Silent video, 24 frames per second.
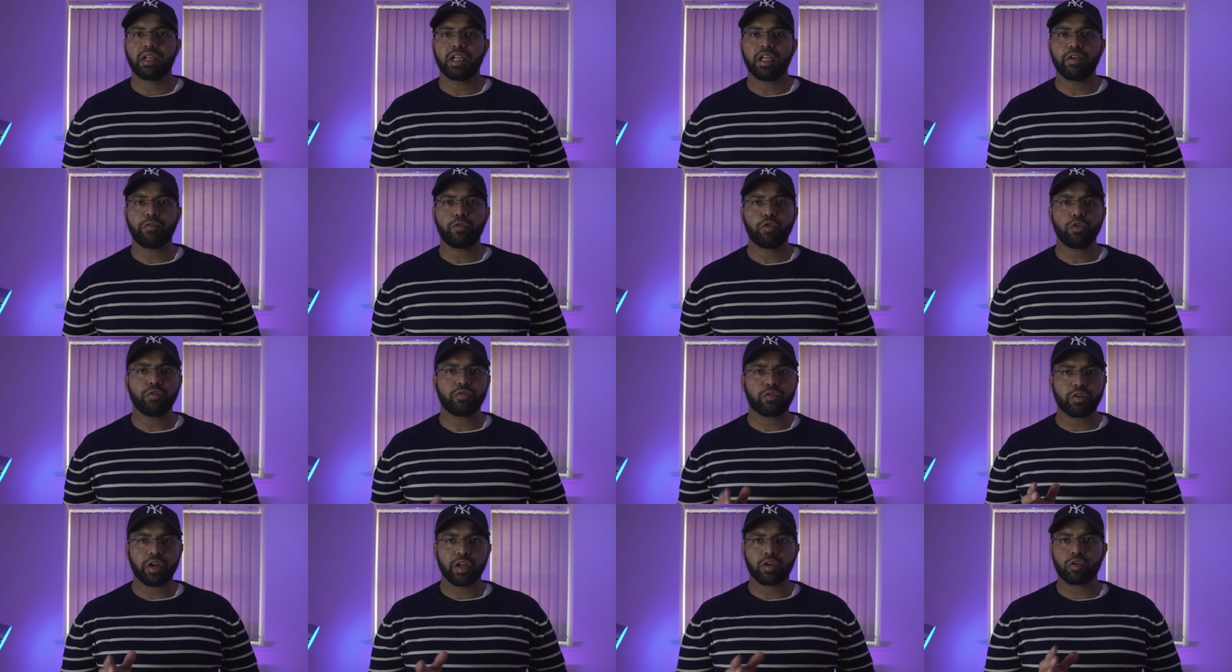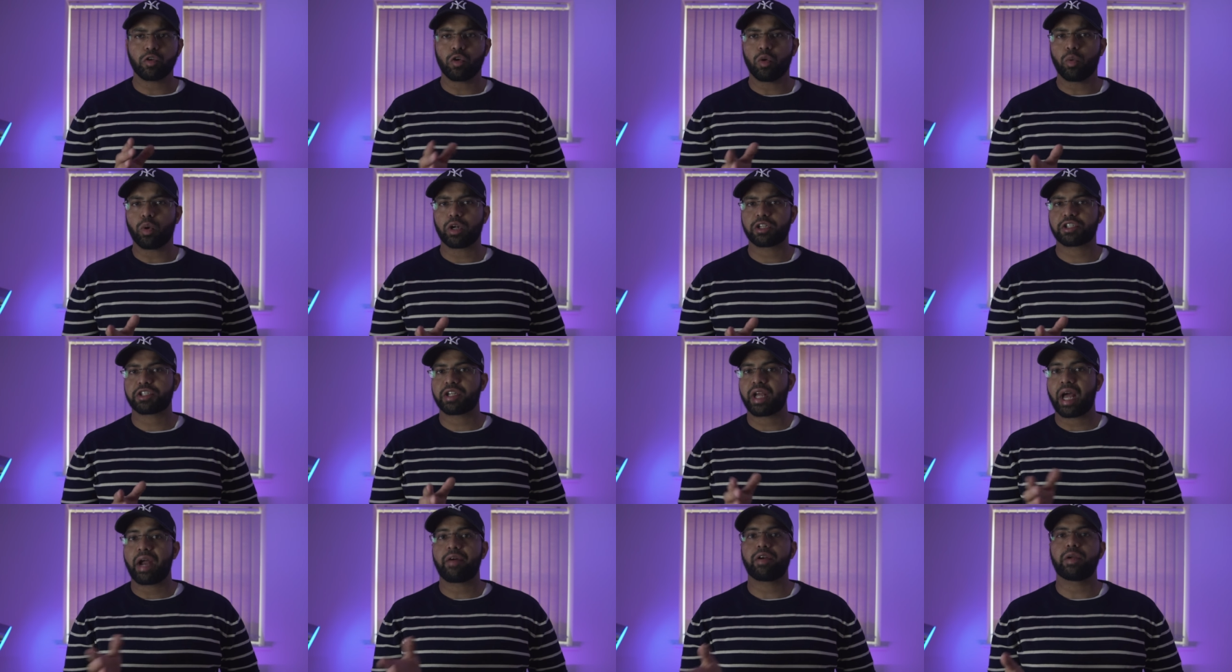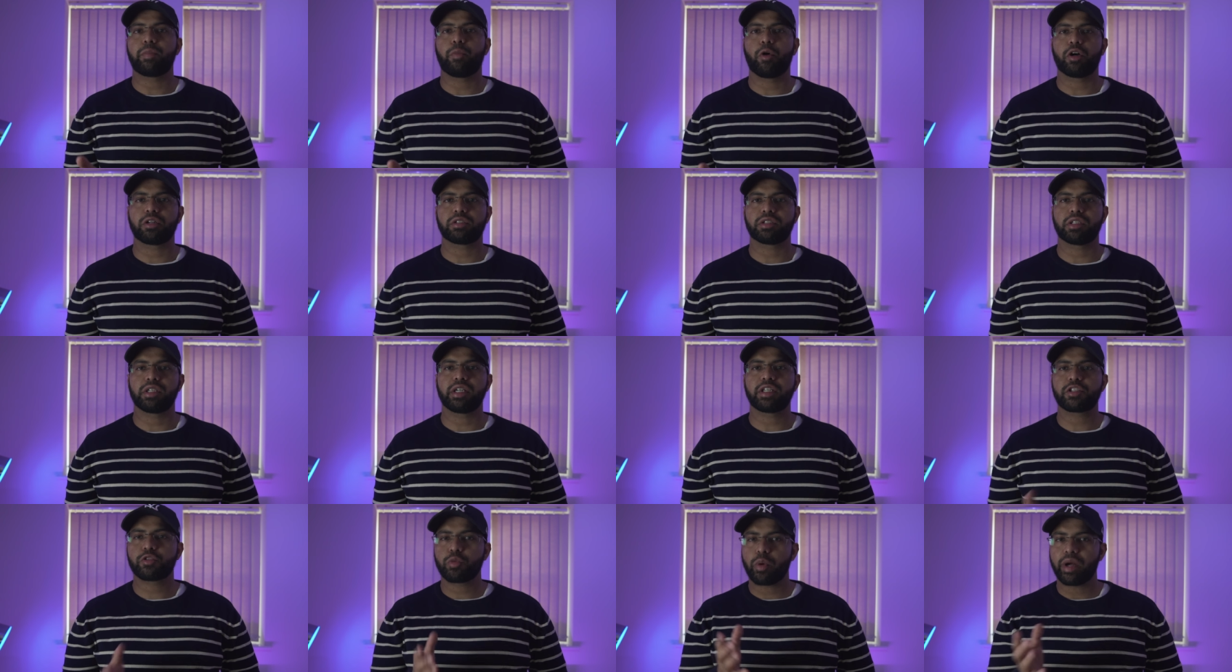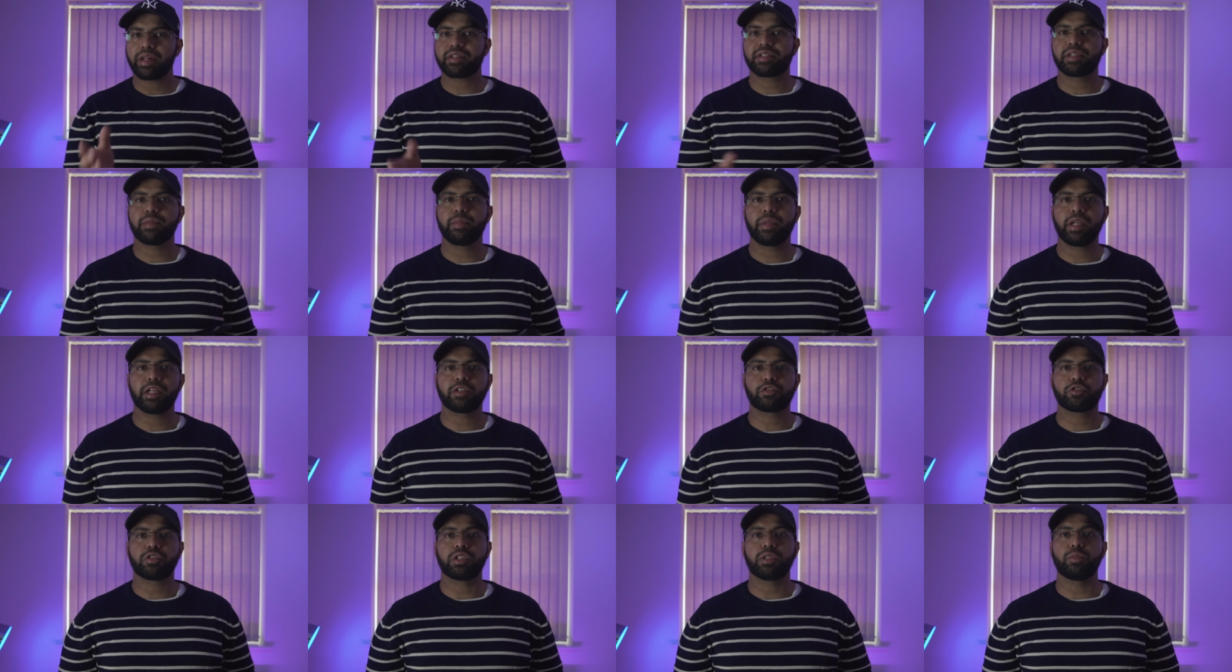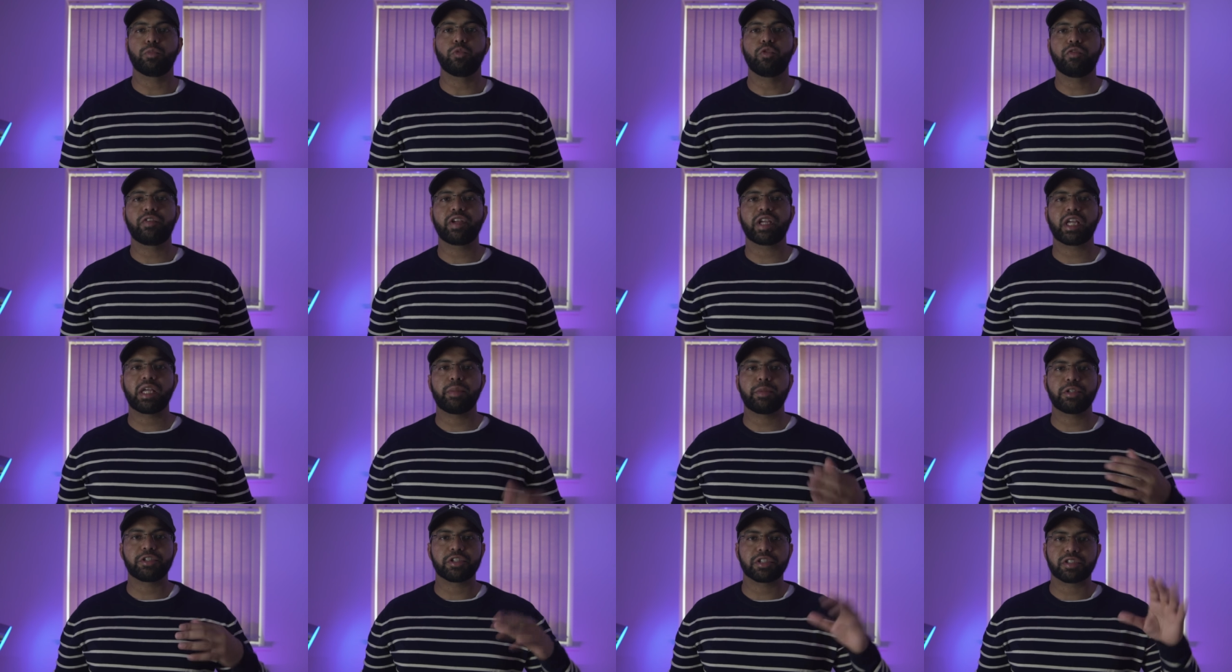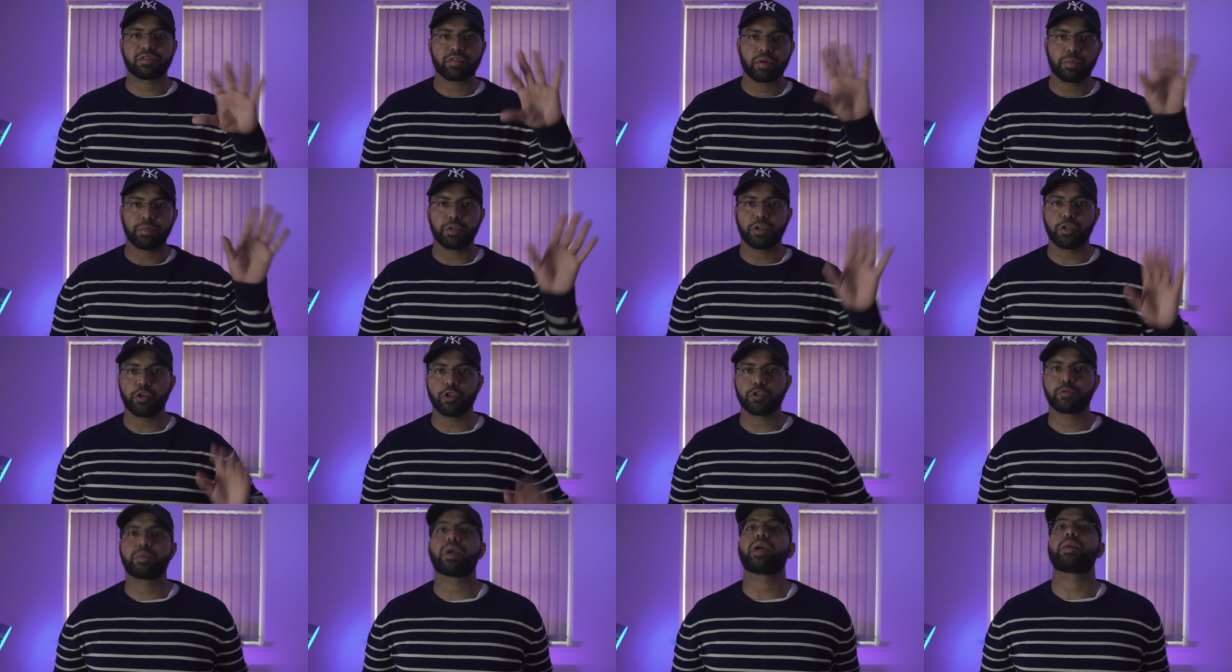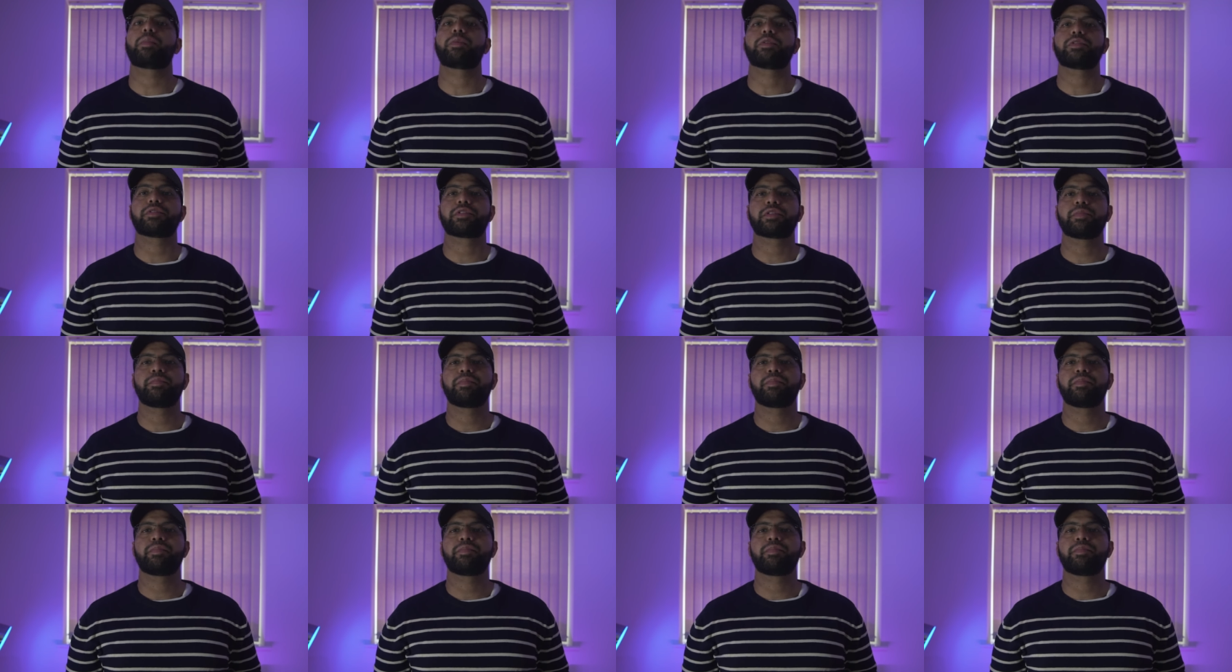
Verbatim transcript: If you've read or watched Harry Potter, it's quite similar to the moving images from the newspapers.